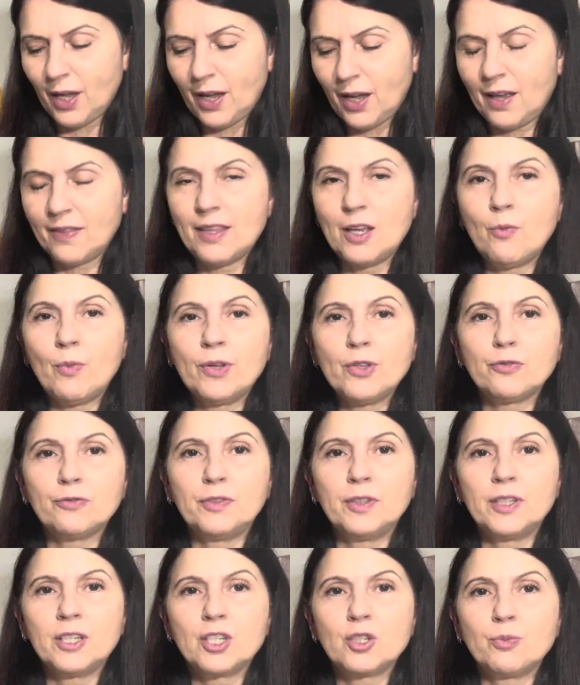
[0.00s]
And then when you're
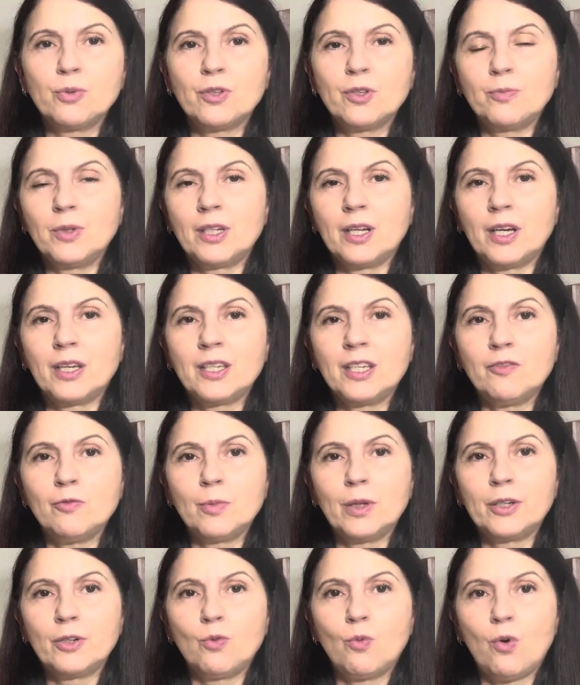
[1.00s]
finished with them, you know, give them
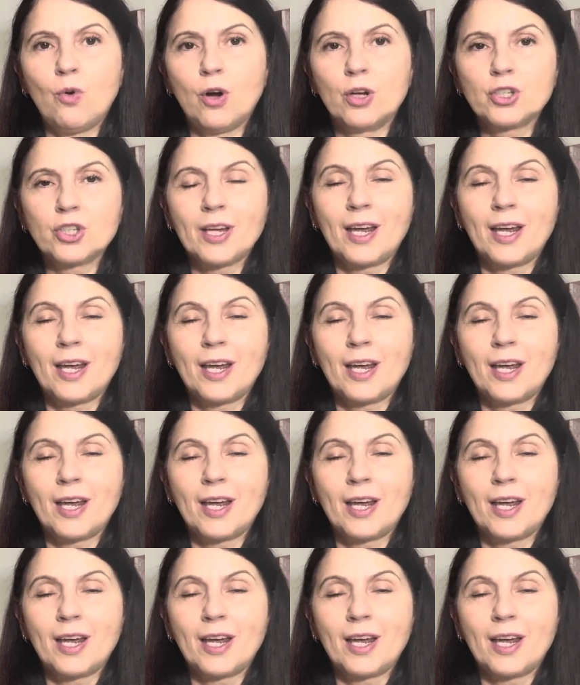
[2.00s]
a little wash